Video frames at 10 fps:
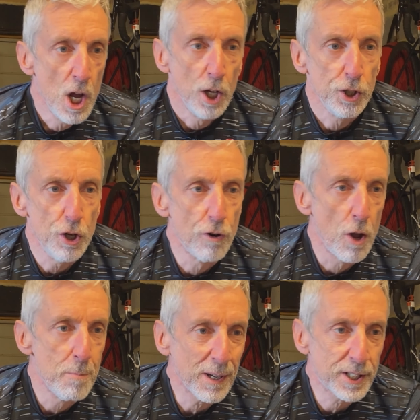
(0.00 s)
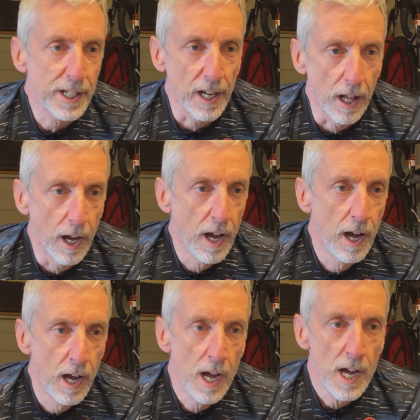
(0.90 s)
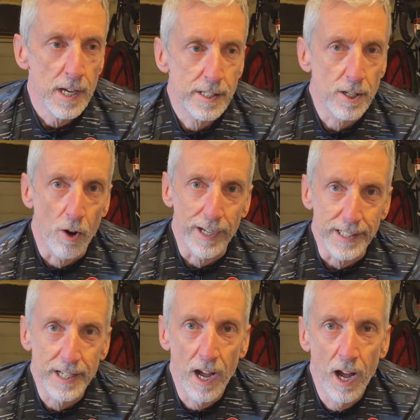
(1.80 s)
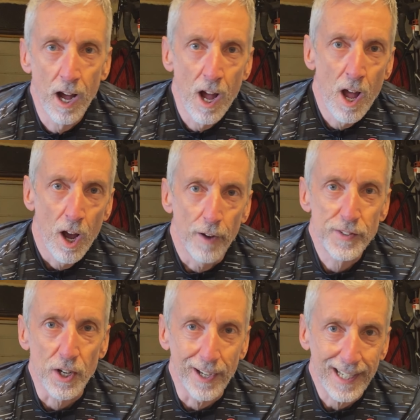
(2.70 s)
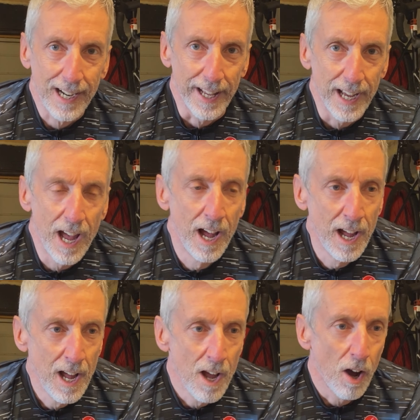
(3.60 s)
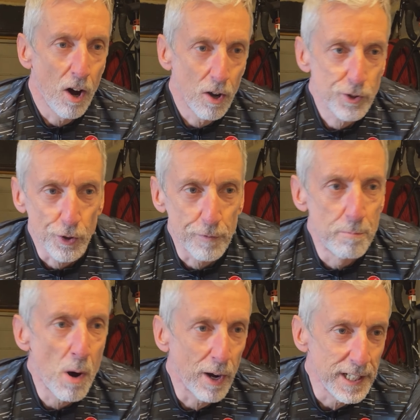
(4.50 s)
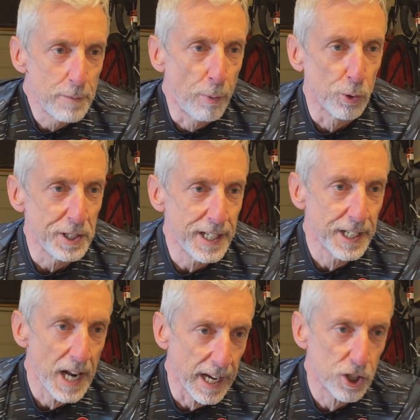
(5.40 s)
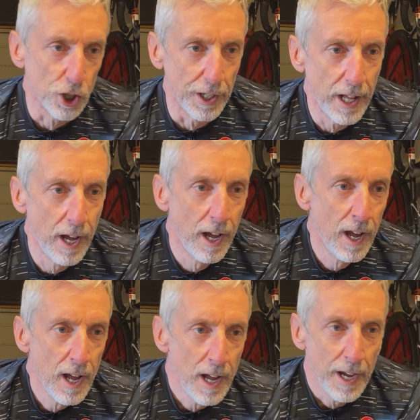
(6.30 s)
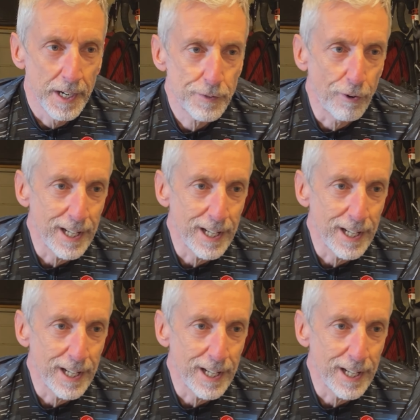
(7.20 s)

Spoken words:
neuromuscular side of cycling, our sort of mind-body connection. And it's very